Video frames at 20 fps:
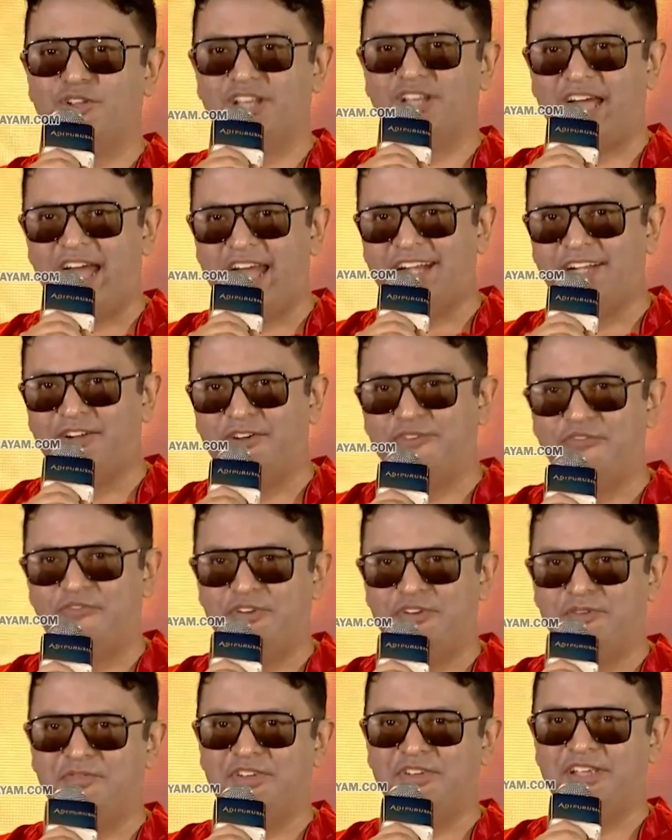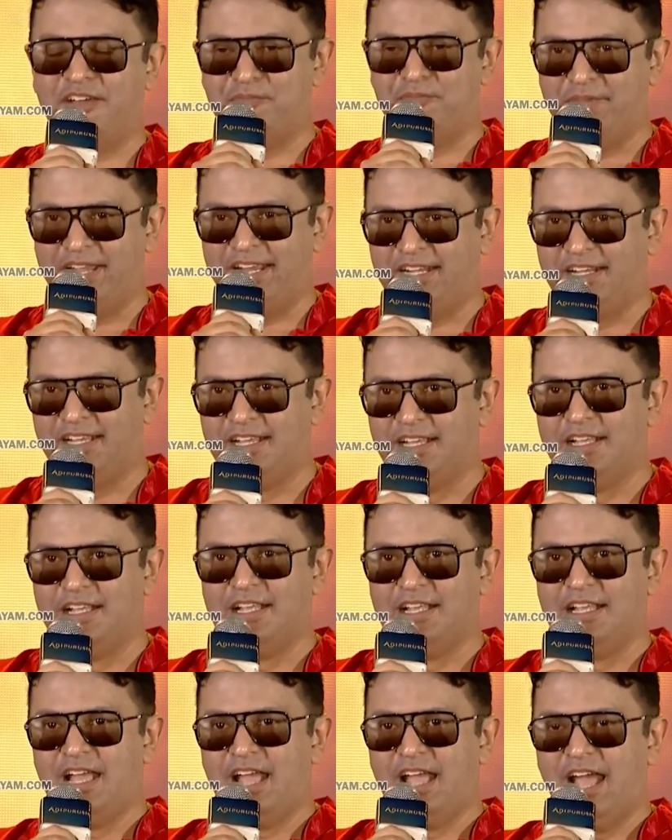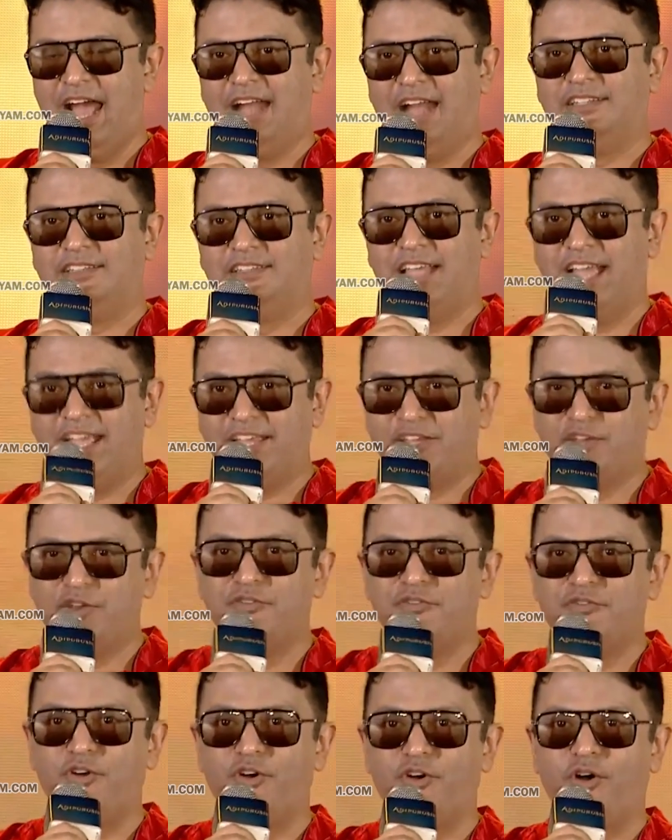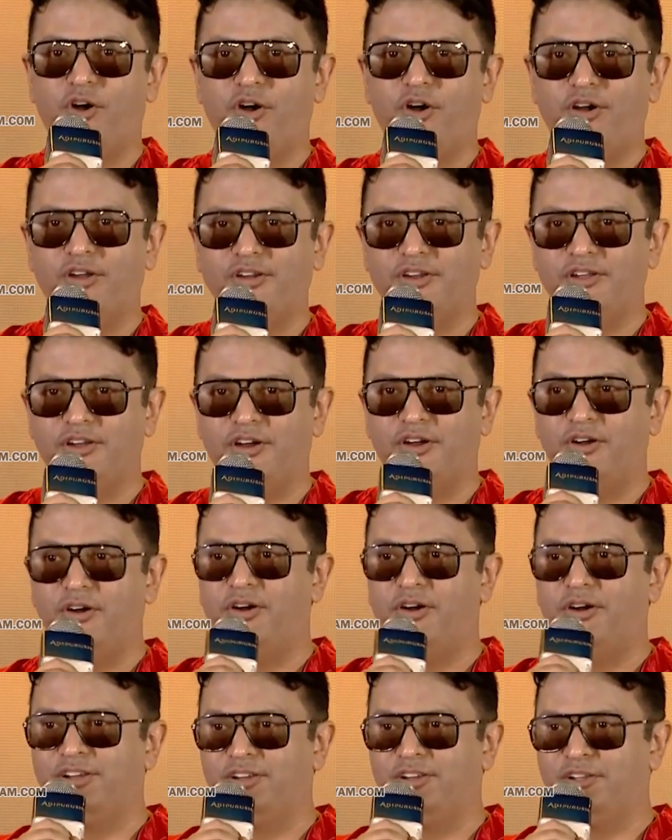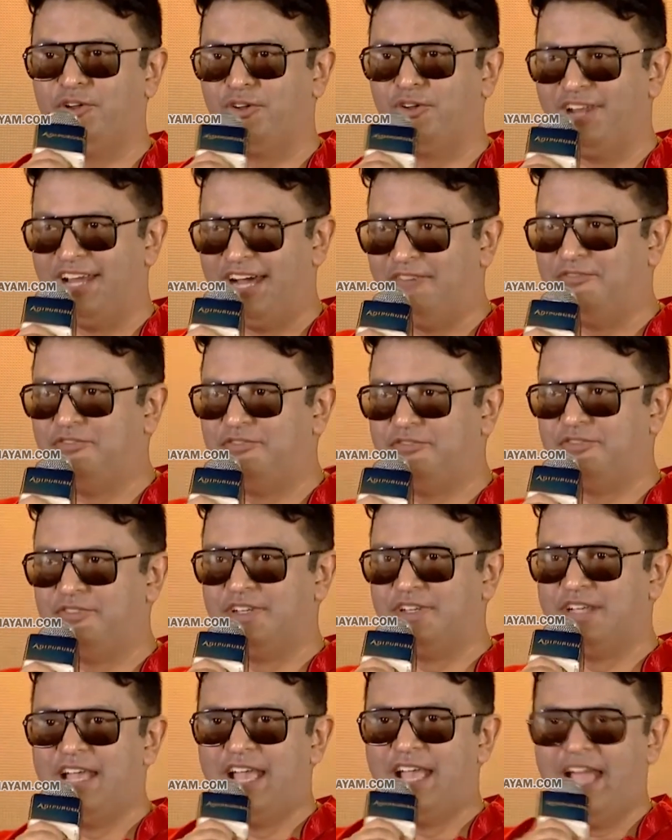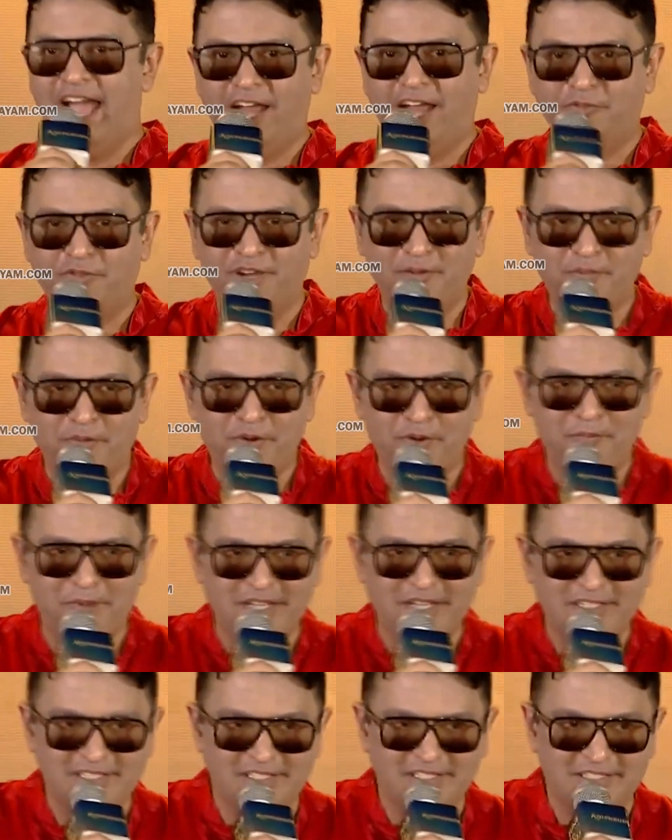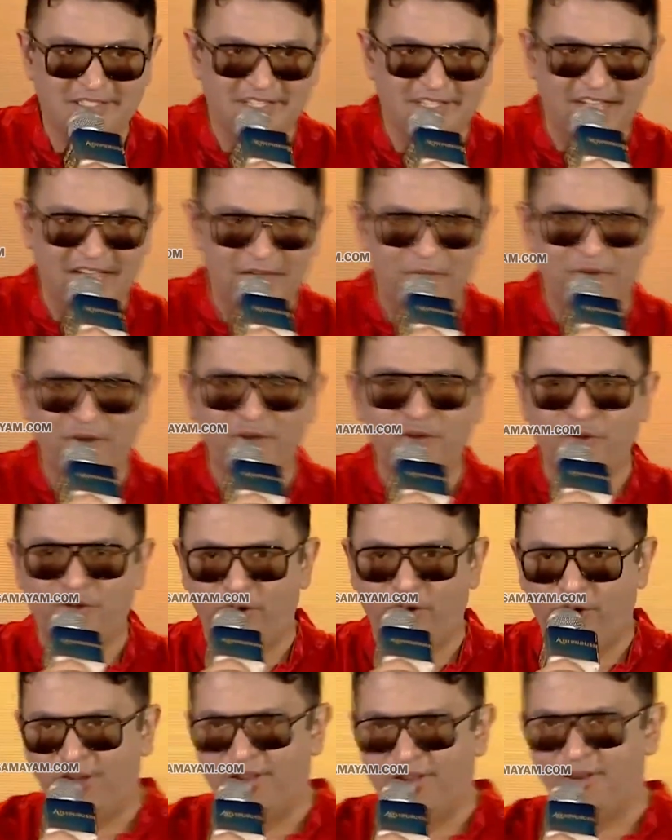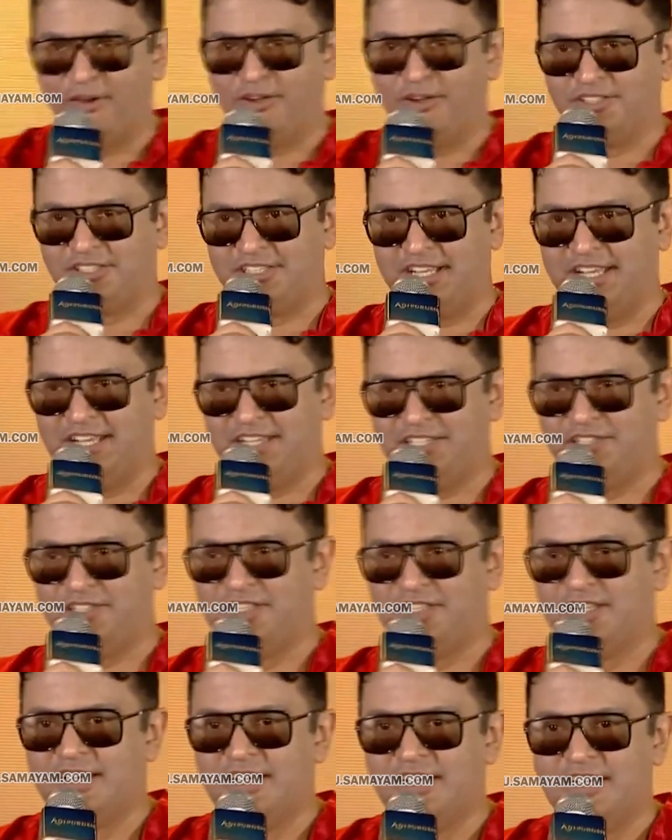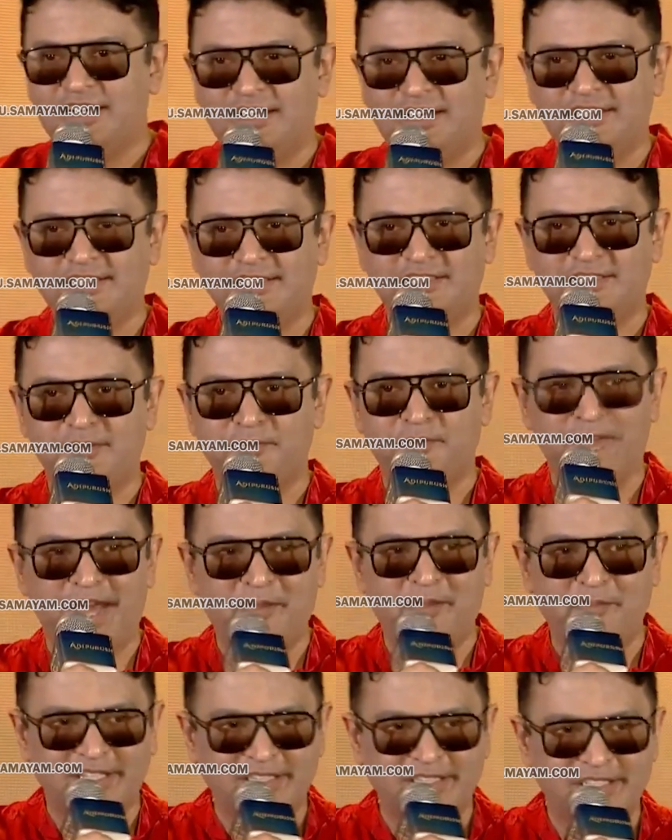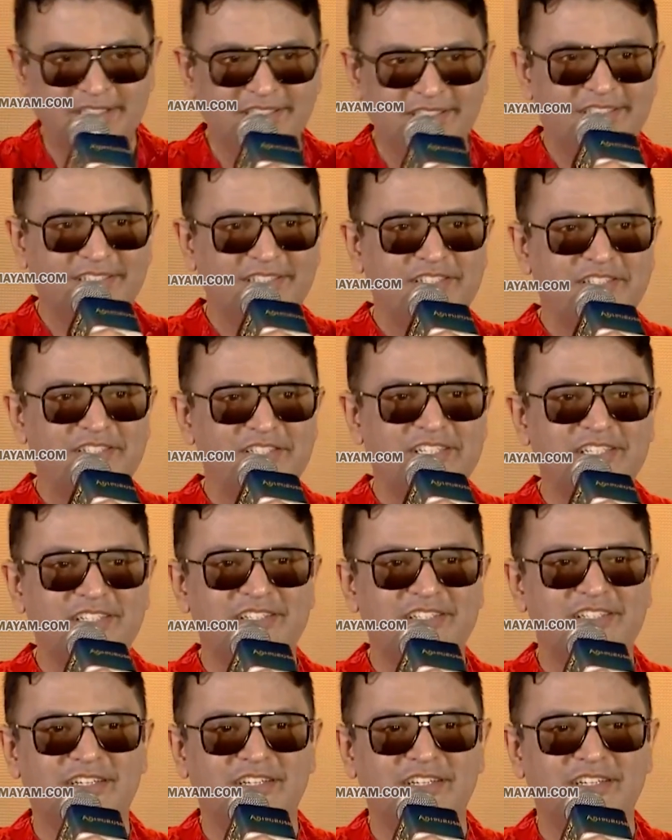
know the kind of film we have made. And thank you for all your love. And one more person I want to call on stage is my mother. She's